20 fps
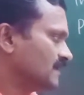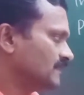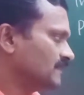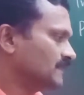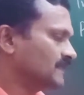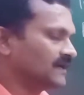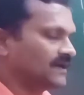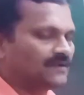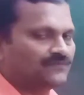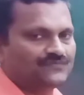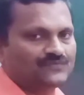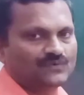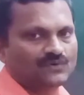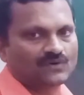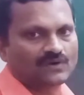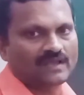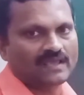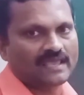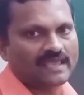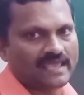
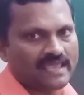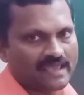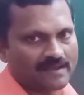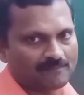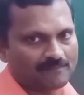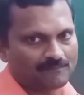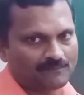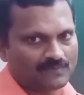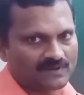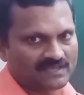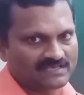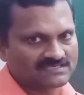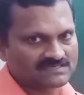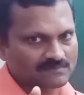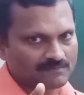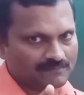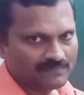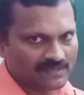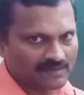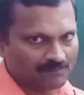Therefore, A
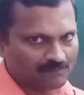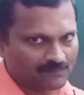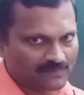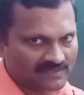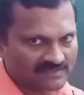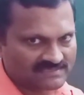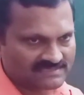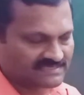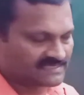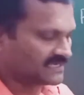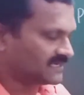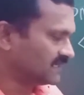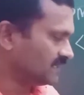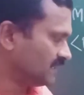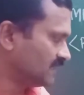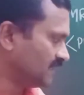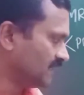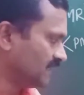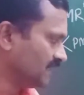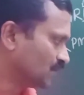plus B plus C
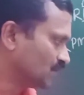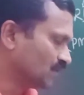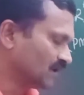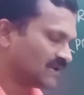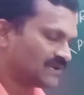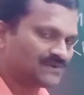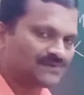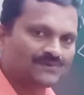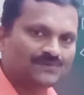equal to